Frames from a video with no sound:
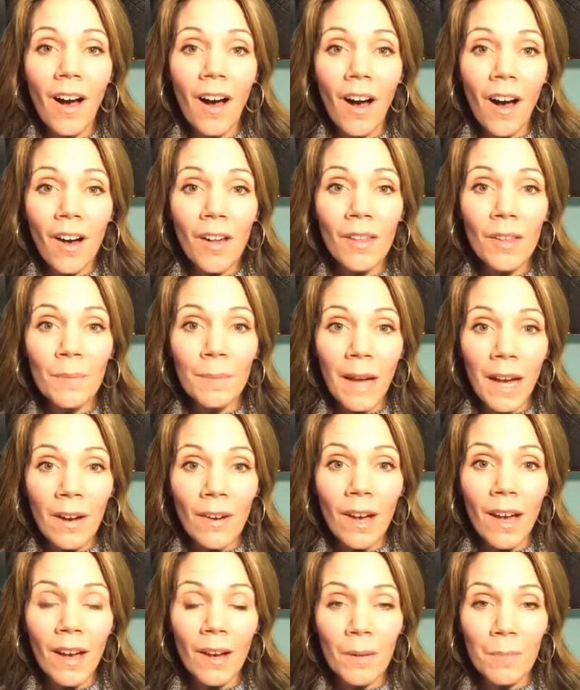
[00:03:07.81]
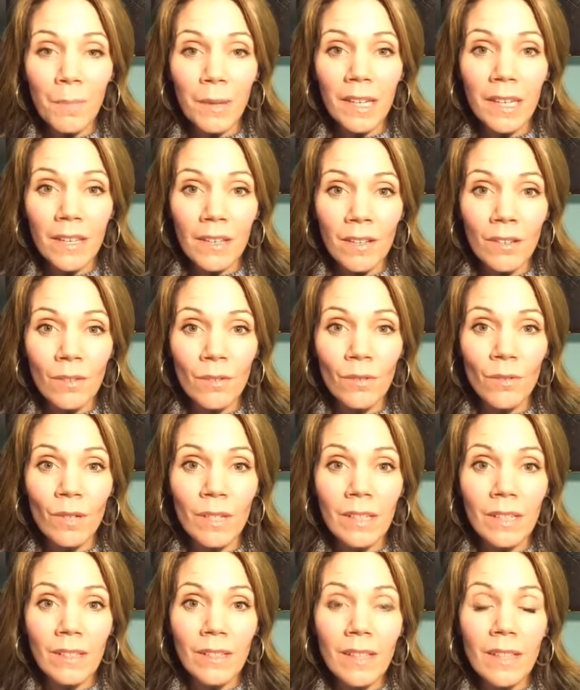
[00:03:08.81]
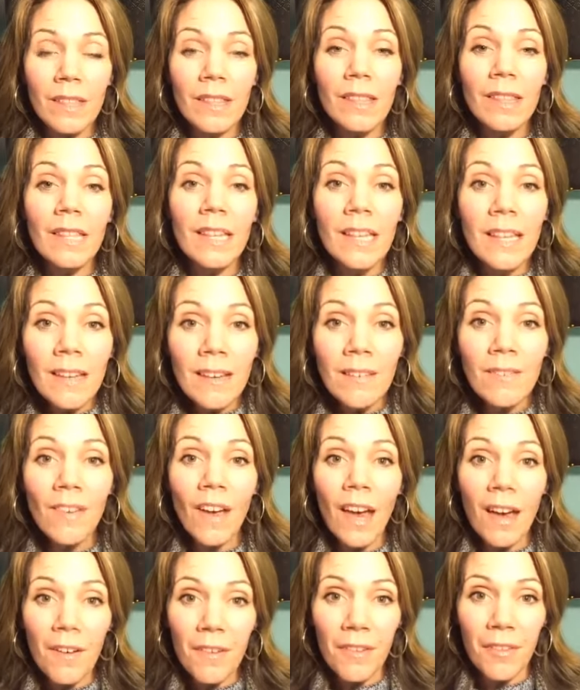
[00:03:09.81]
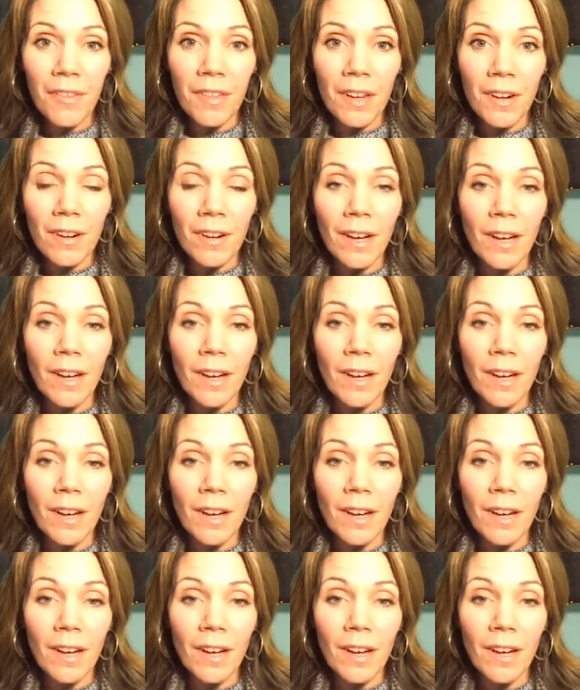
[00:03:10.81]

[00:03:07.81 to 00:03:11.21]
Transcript: all about helping you live healthier,